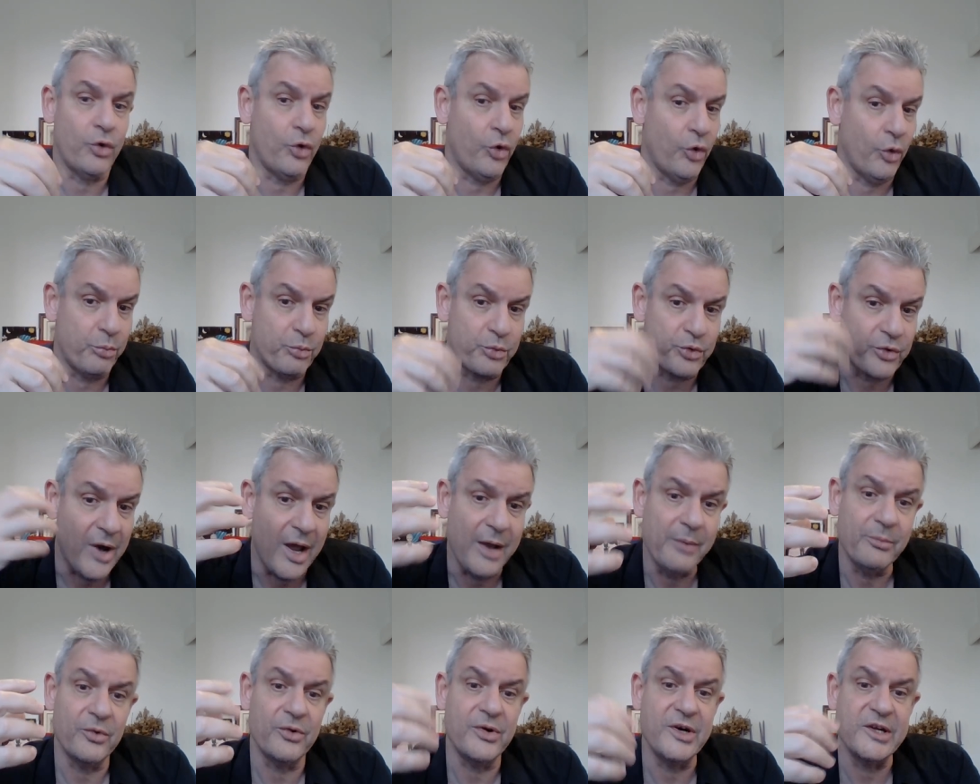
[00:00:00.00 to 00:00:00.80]
or
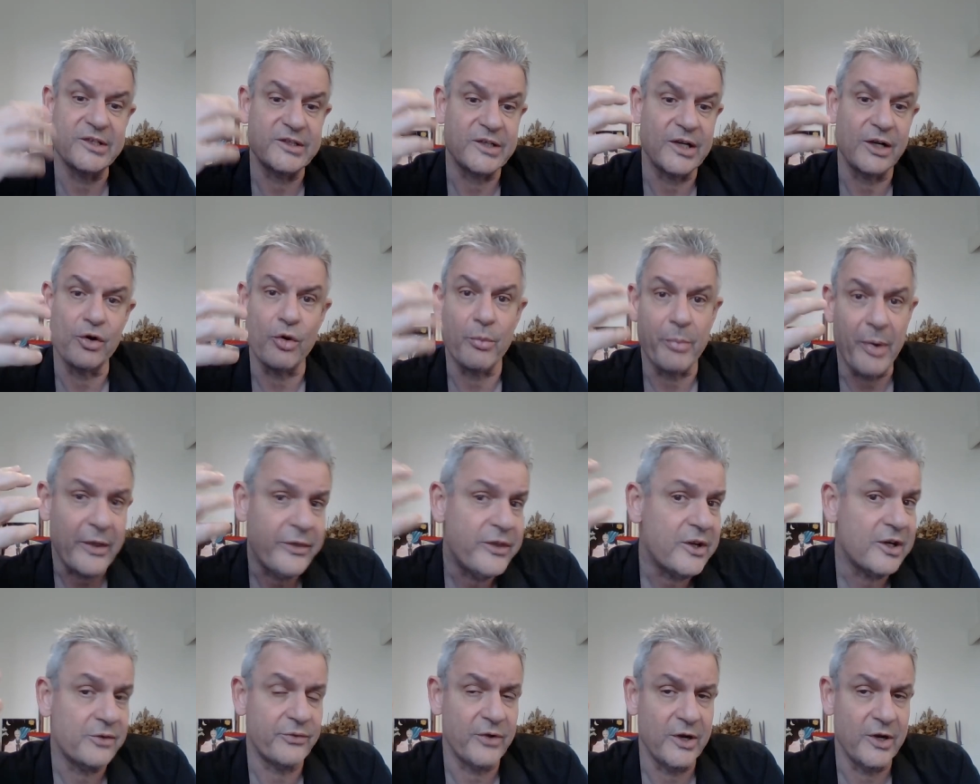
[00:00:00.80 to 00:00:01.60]
primary
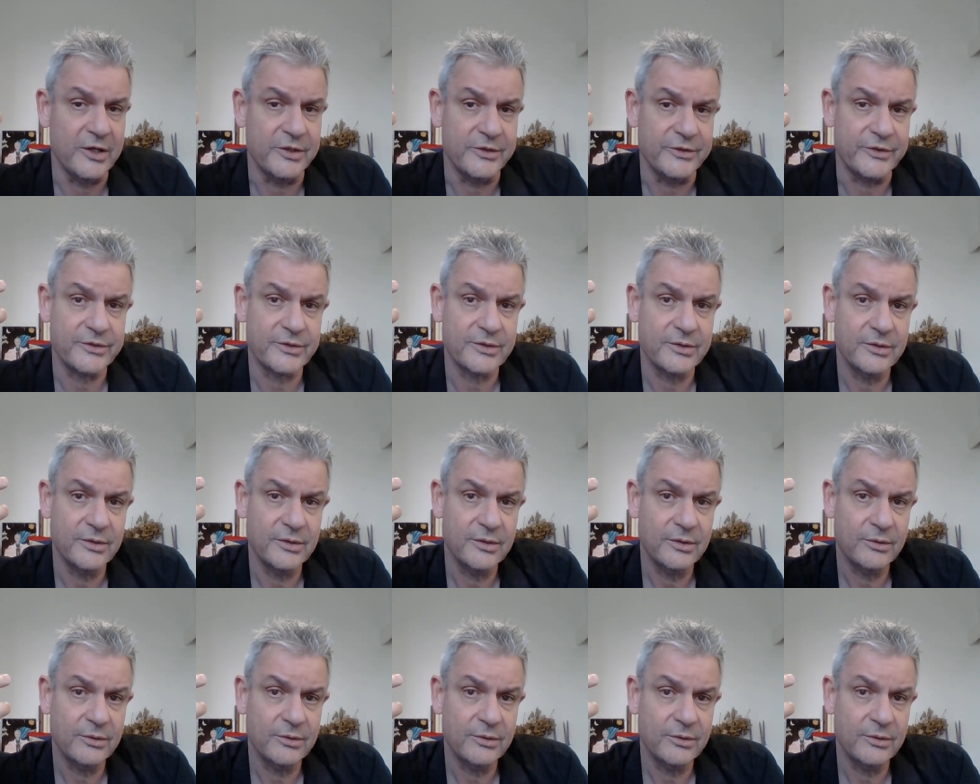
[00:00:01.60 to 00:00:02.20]
psychopathic phase,